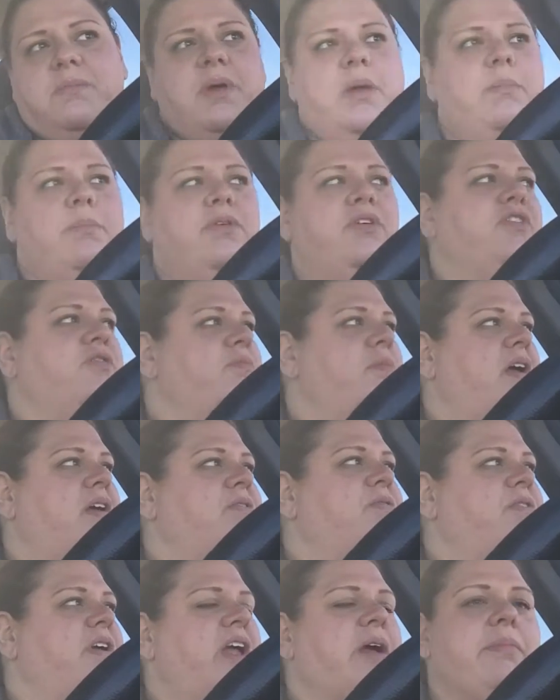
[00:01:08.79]
member of my
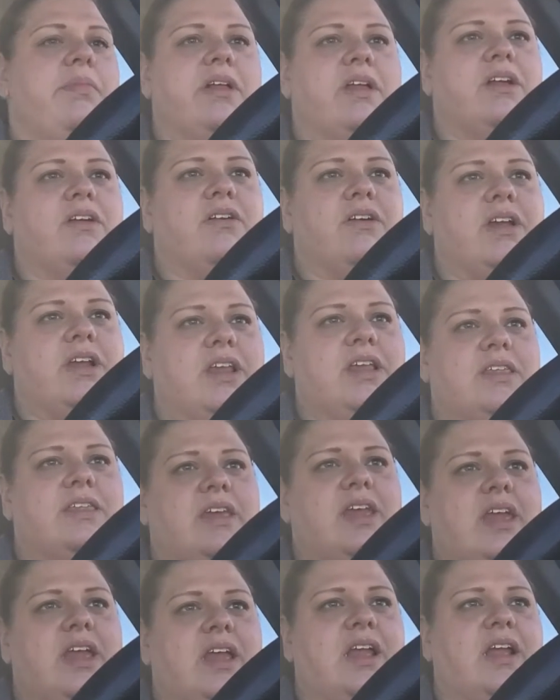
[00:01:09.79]
family or
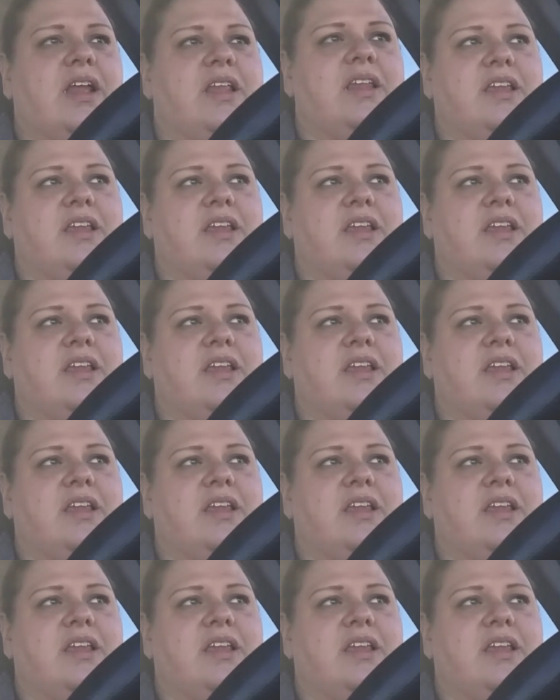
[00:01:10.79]
anything,